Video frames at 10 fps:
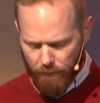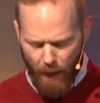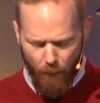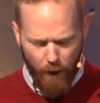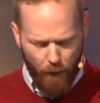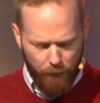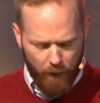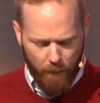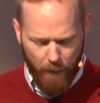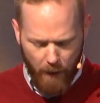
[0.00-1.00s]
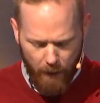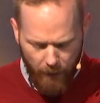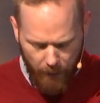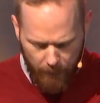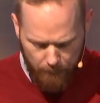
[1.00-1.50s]
and we go from,
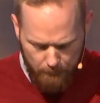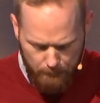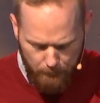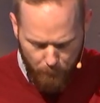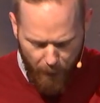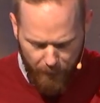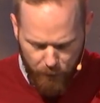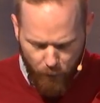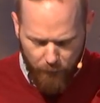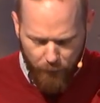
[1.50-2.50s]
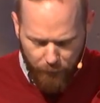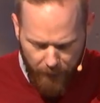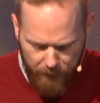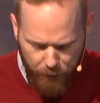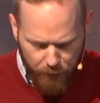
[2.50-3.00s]
by the sweat of your
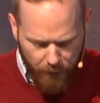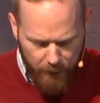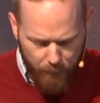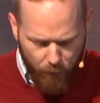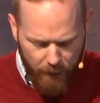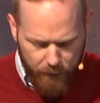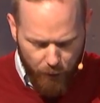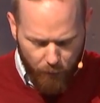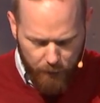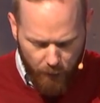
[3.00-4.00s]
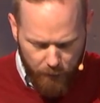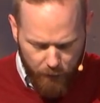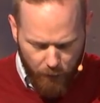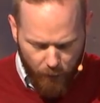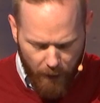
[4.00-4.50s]
face you shall eat bread till you return to
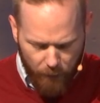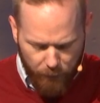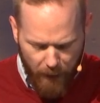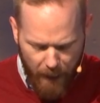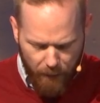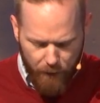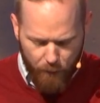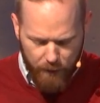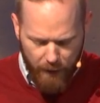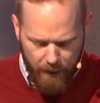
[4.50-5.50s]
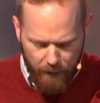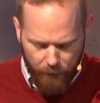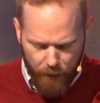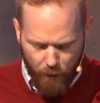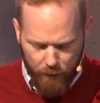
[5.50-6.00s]
the ground, for out of it you were taken,
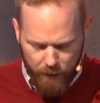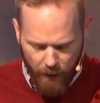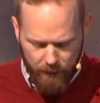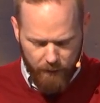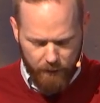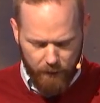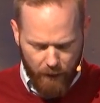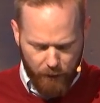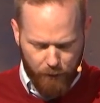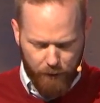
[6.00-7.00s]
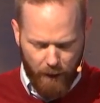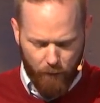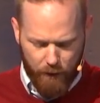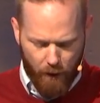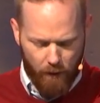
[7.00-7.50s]
for you are dust, and to dust you shall
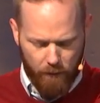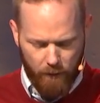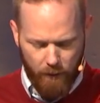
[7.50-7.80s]
return.